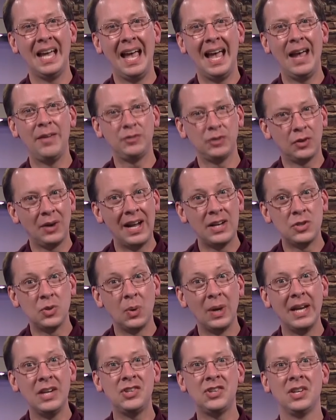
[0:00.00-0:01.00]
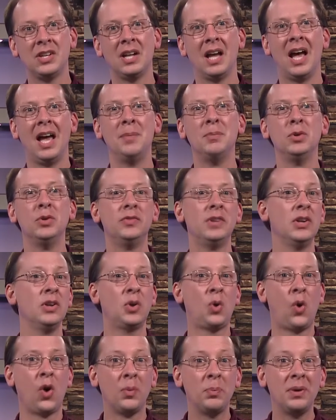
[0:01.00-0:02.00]
After graduation, I moved into
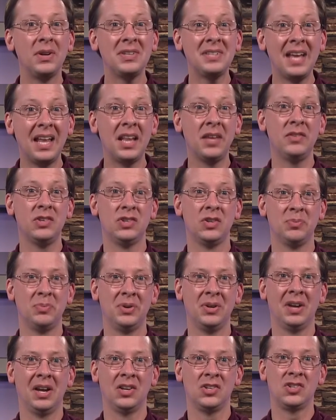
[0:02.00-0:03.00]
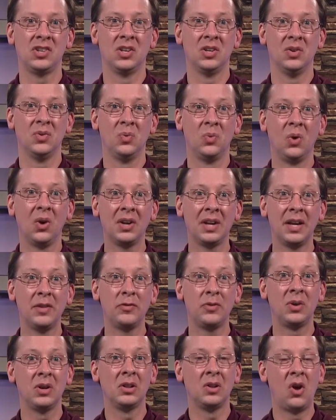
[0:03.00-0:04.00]
corporate television production, working
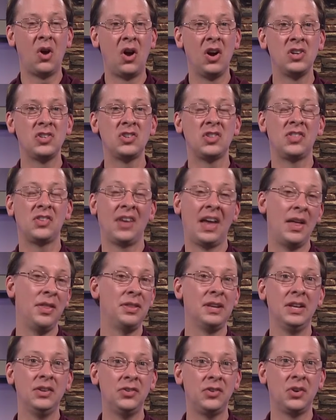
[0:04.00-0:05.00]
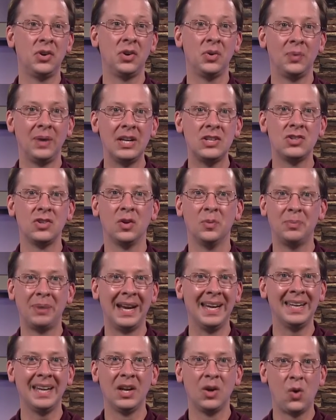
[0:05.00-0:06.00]
for a large southeastern regional
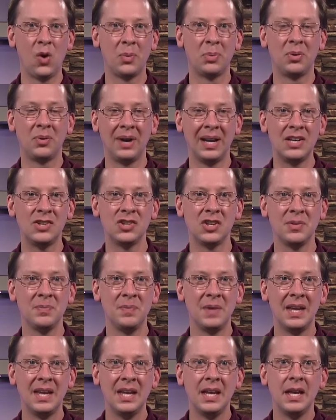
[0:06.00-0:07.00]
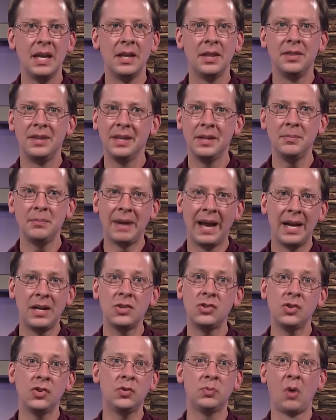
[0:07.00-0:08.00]
banking corporation, then
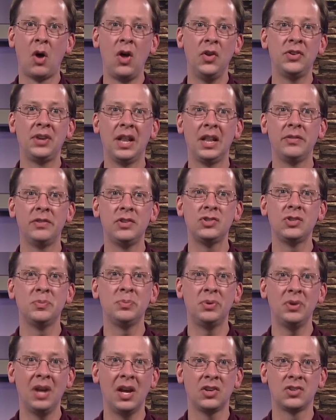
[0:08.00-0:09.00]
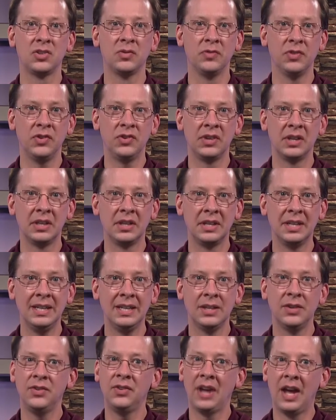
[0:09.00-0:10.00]
managed a small television production facility
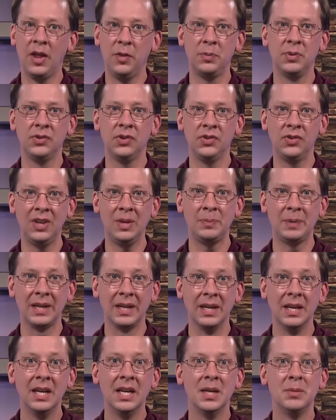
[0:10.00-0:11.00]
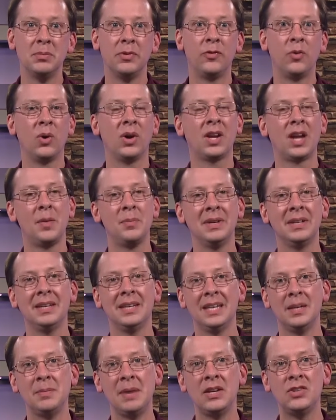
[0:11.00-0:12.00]
in South Mississippi before coming to
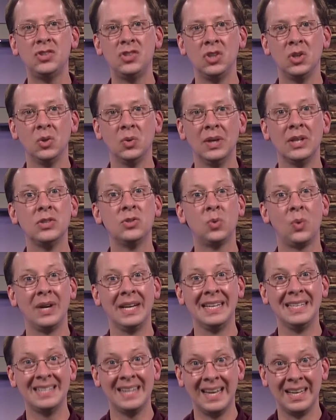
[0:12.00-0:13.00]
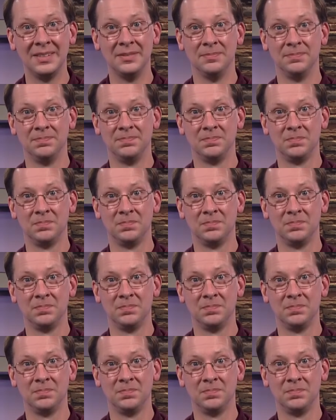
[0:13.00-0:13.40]
MSU in 2010.